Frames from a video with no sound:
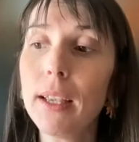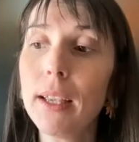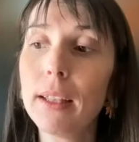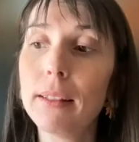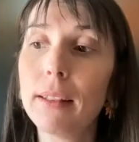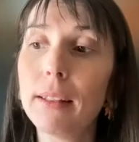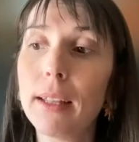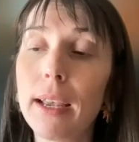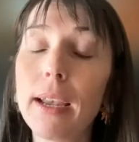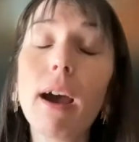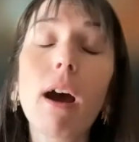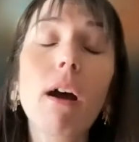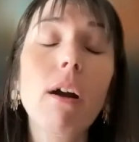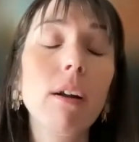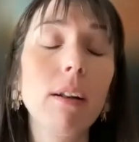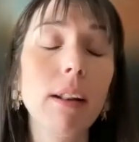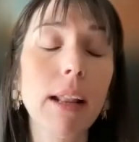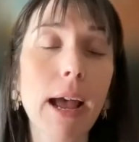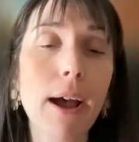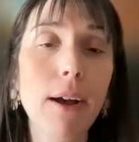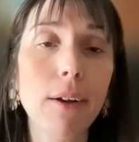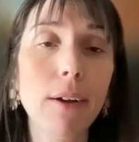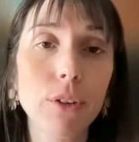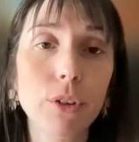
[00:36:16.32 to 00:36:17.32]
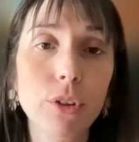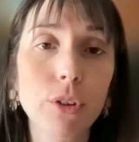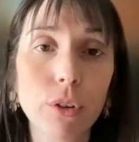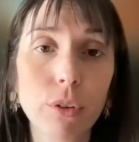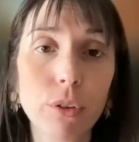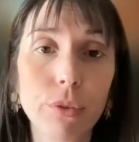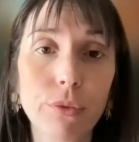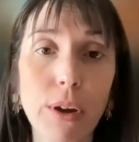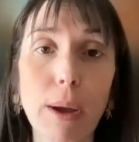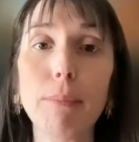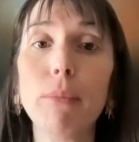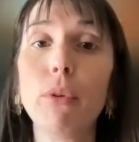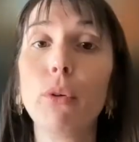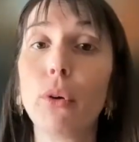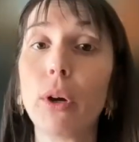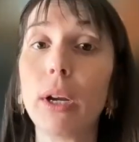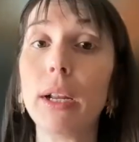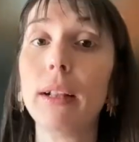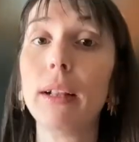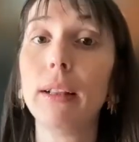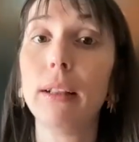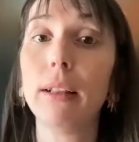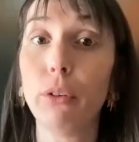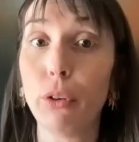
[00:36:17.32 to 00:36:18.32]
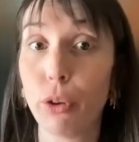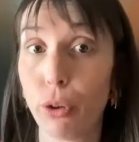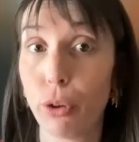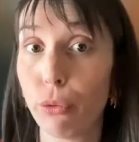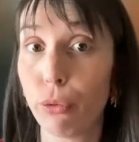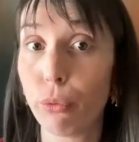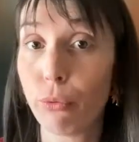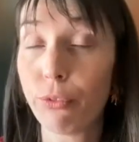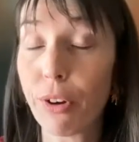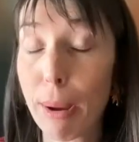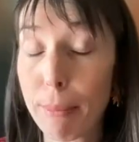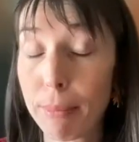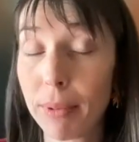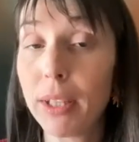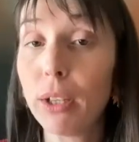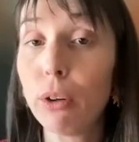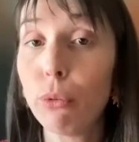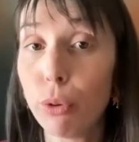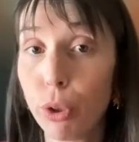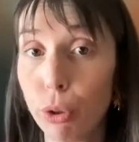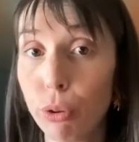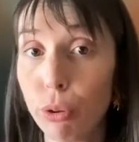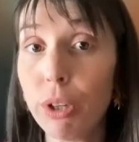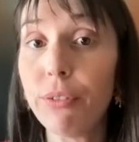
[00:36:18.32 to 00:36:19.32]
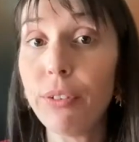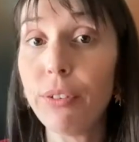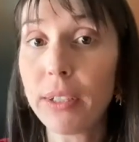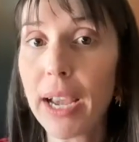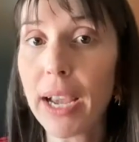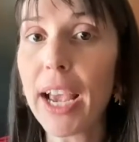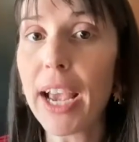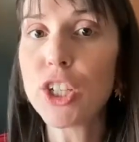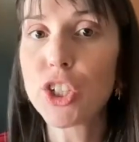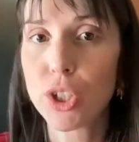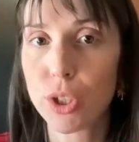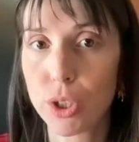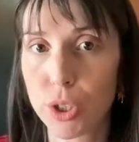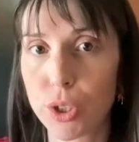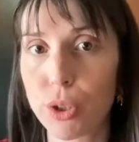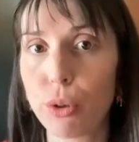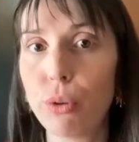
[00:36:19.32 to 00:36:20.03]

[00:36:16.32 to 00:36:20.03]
they are allowed to family reunification.